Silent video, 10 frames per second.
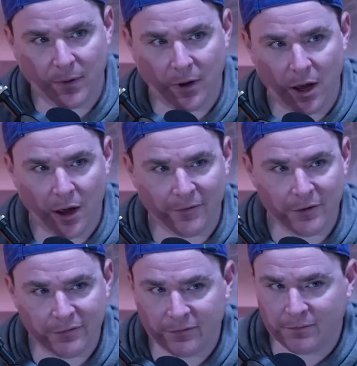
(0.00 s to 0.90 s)
off
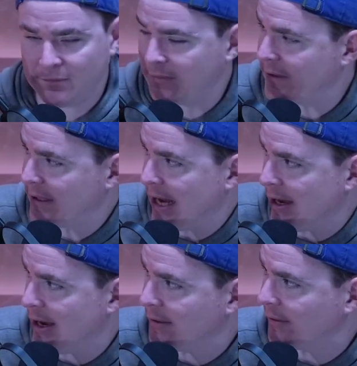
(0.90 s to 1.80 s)
of
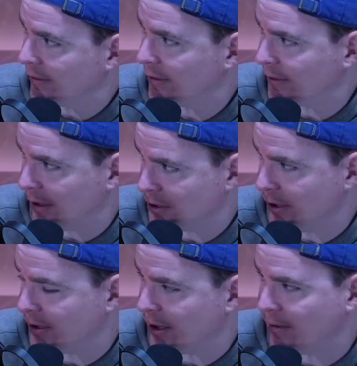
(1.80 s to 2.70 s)
Canaanites,
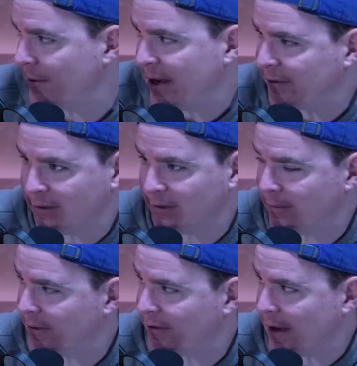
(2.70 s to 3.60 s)
essentially. They're, they're basically
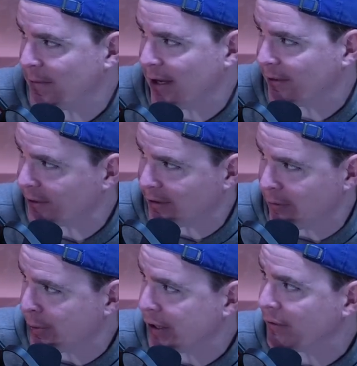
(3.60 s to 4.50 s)
the same thing. It's just
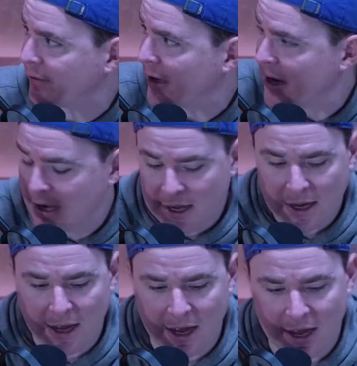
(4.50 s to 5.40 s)
different beliefs.
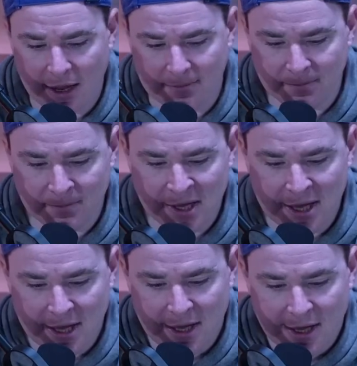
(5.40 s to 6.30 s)
Um,
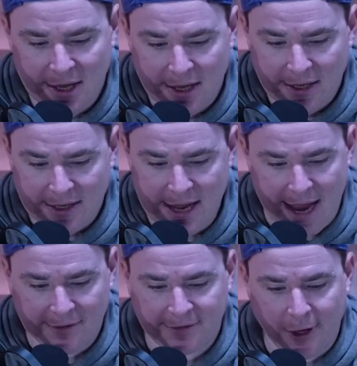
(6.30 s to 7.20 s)
yeah,
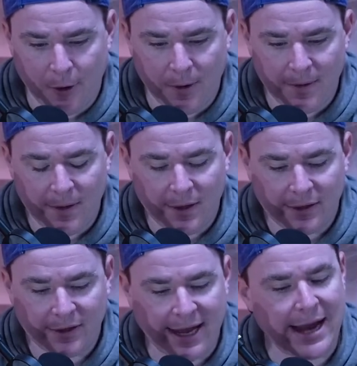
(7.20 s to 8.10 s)
so
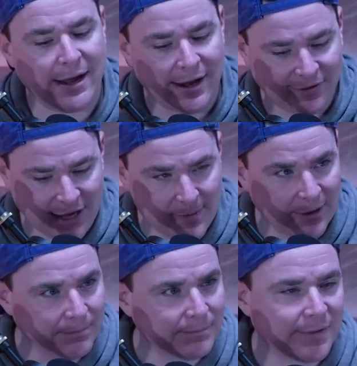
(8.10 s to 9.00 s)
the Canaanites came
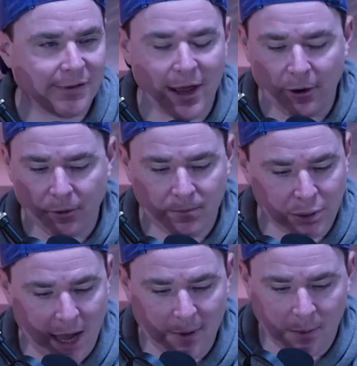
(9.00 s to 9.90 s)
in, settled,
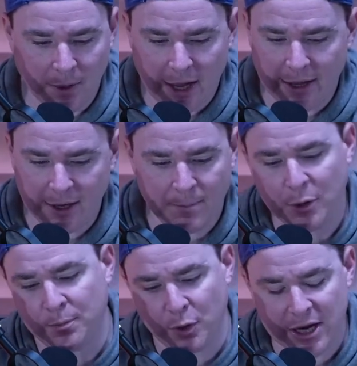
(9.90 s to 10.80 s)
blah, blah, blah, in
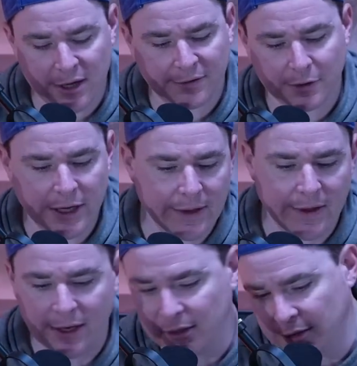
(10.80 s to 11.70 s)
both prehistory and
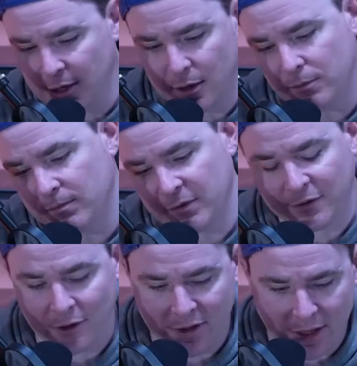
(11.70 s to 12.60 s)
then, you know,
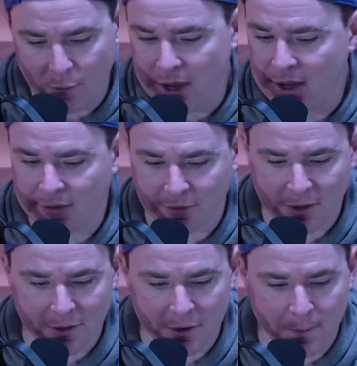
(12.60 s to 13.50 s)
started to get written history
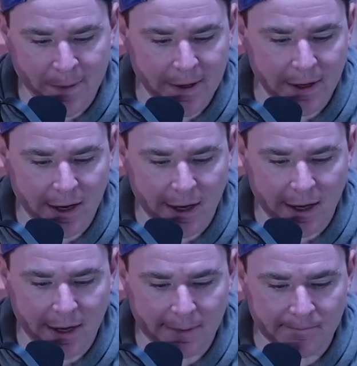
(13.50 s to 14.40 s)
a little bit.
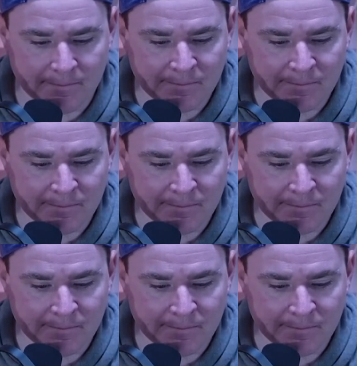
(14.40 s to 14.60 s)
Um